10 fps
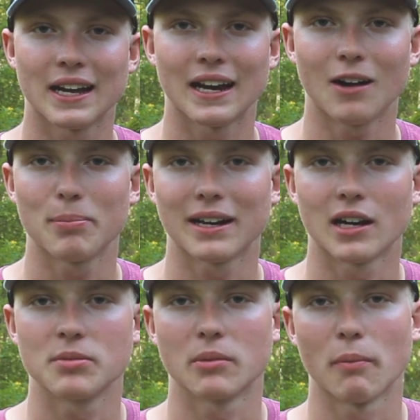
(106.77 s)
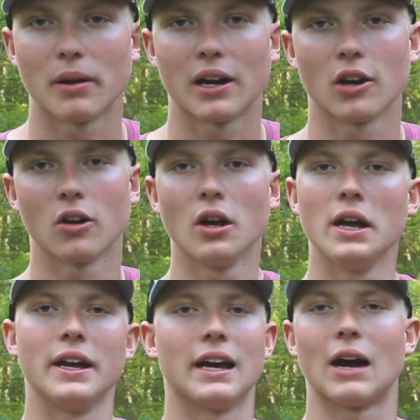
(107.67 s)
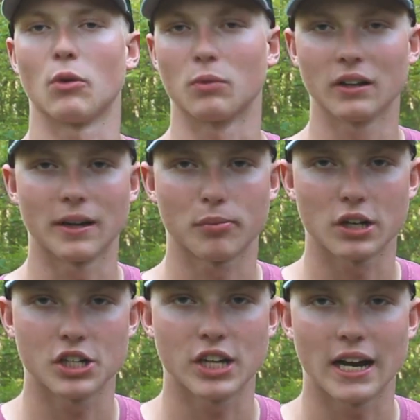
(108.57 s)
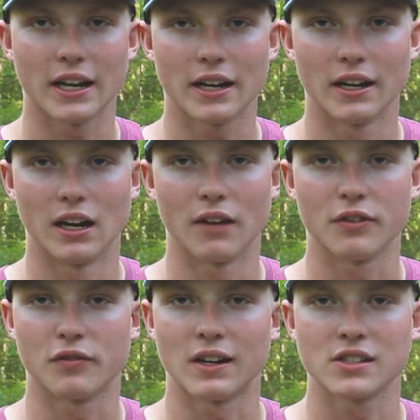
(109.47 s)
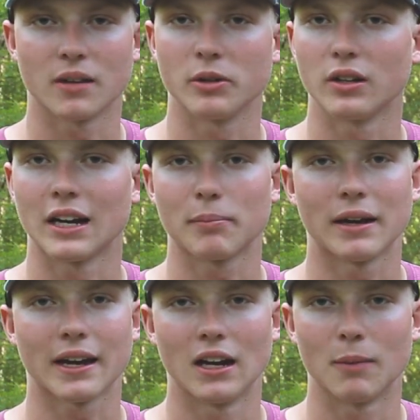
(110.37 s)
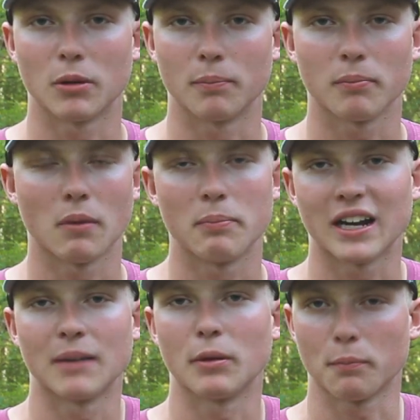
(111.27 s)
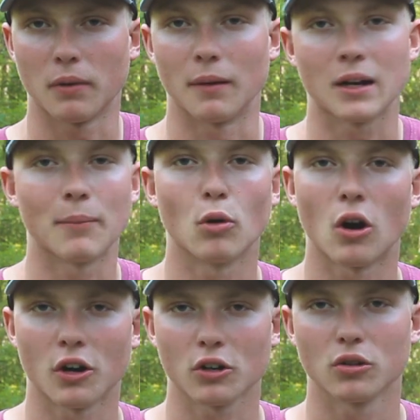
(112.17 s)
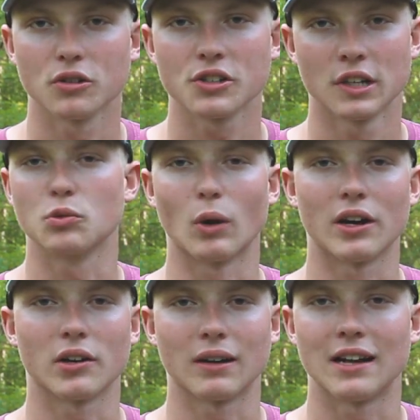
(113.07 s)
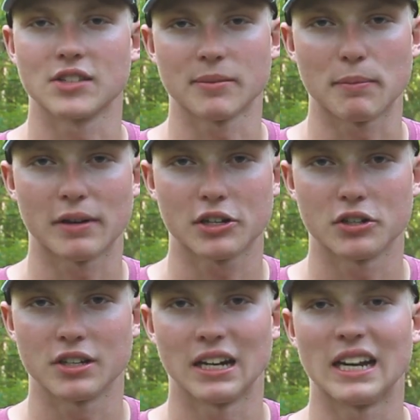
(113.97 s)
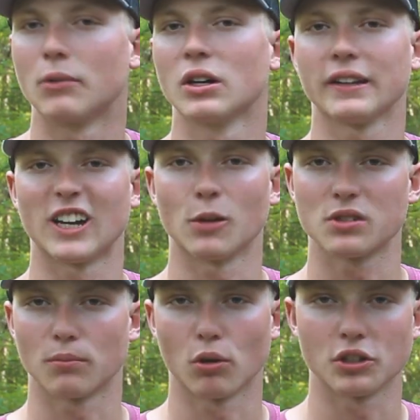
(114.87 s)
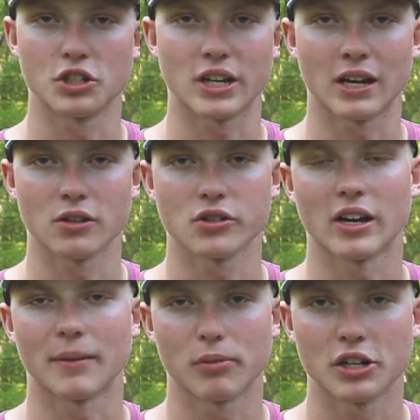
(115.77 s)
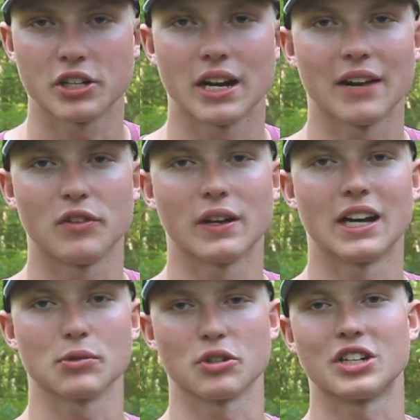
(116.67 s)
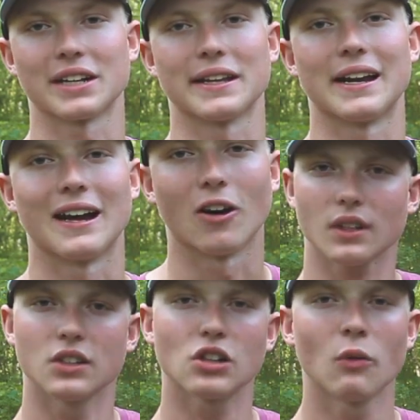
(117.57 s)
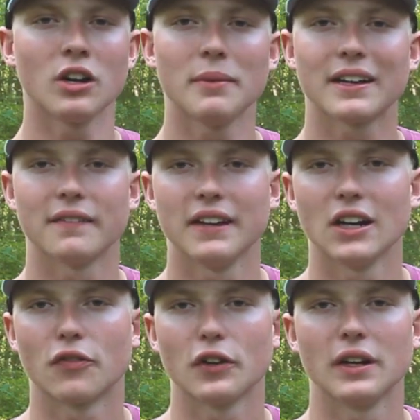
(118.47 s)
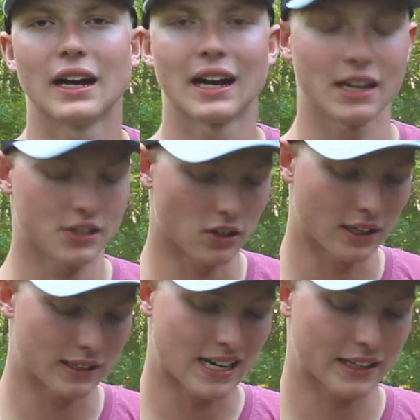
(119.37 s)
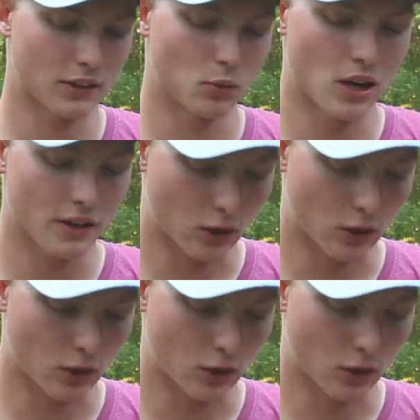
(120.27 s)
that out, pick up some apparel. I would really appreciate it. If you find something you like, pick it up, or pick up a couple articles to wear it around, send me pictures in it. It really helps support the channel, so I'd appreciate if you guys would check that out. So I want to make a video for you guys on exactly what